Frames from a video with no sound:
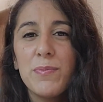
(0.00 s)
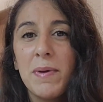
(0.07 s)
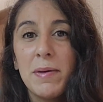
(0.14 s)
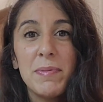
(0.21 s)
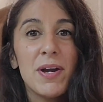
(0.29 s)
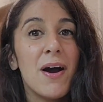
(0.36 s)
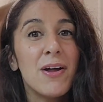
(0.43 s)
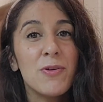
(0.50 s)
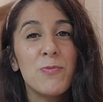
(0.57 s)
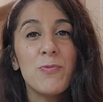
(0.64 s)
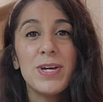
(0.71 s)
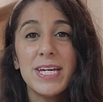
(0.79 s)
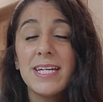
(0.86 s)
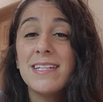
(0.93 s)
maybe on a
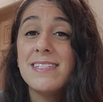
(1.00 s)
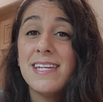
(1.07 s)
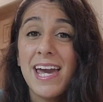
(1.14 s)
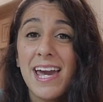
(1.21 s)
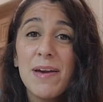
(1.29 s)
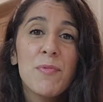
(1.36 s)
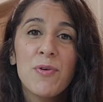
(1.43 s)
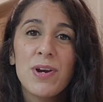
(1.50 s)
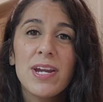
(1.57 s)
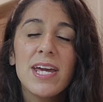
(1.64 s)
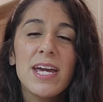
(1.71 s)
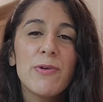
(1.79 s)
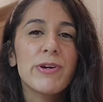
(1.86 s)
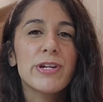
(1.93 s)
weekday
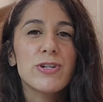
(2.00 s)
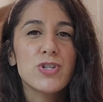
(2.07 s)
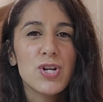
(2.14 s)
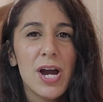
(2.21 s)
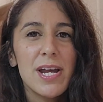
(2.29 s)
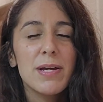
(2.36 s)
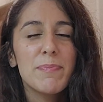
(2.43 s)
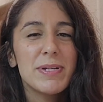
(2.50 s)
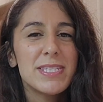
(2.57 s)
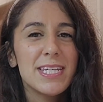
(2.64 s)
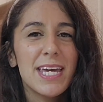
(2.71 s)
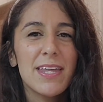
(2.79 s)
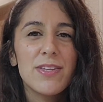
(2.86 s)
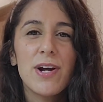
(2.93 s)
morning where you're trying to put
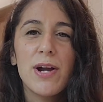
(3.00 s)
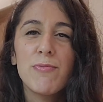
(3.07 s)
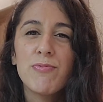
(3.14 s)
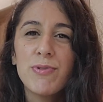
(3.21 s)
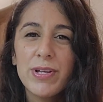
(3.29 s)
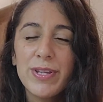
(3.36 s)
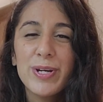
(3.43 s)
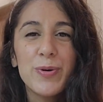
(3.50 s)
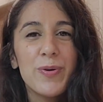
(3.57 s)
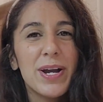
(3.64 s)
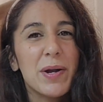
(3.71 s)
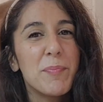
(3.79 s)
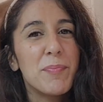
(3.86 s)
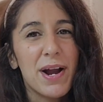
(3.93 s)
together a really
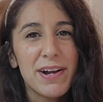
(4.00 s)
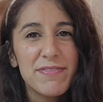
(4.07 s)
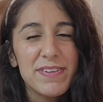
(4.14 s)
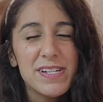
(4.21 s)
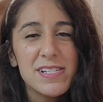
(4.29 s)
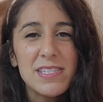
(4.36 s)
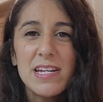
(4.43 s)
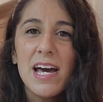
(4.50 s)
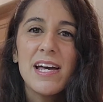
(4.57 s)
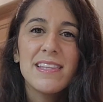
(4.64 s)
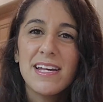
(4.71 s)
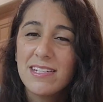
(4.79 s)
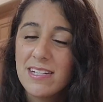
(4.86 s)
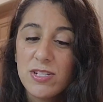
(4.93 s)
quick breakfast
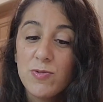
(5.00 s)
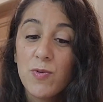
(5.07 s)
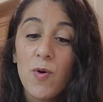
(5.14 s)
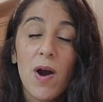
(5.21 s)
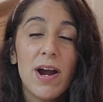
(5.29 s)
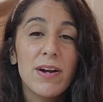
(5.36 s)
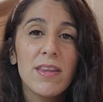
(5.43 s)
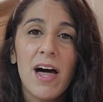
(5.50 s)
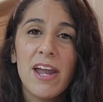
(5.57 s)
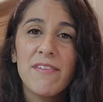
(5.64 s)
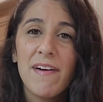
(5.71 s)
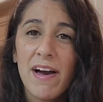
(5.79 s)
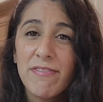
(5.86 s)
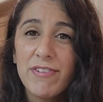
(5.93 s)
that doesn't require a lot
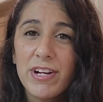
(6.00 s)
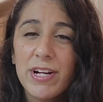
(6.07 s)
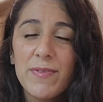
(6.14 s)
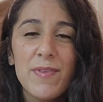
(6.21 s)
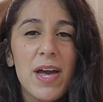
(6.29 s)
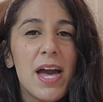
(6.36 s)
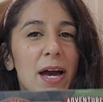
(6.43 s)
of effort.